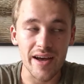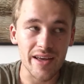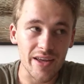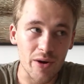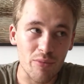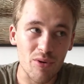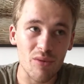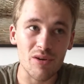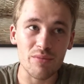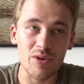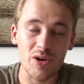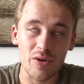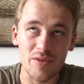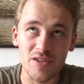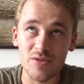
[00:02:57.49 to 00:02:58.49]
I'll probably be
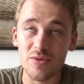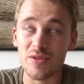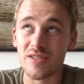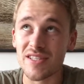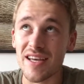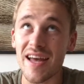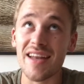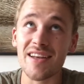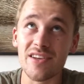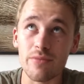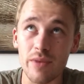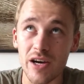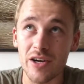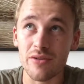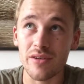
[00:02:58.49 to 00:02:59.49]
coming towards the end of
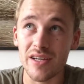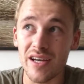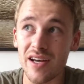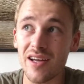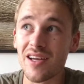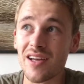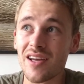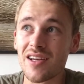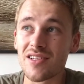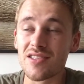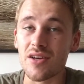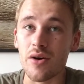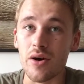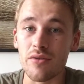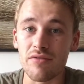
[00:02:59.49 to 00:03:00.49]
my career, so
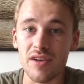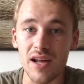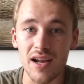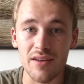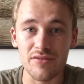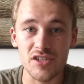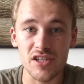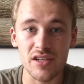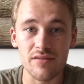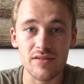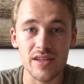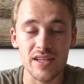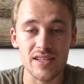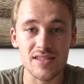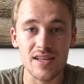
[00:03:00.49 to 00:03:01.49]
hopefully I'll achieve
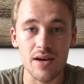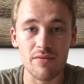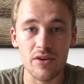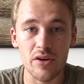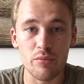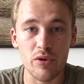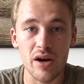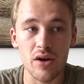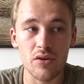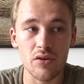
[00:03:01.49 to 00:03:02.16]
things that I'm very proud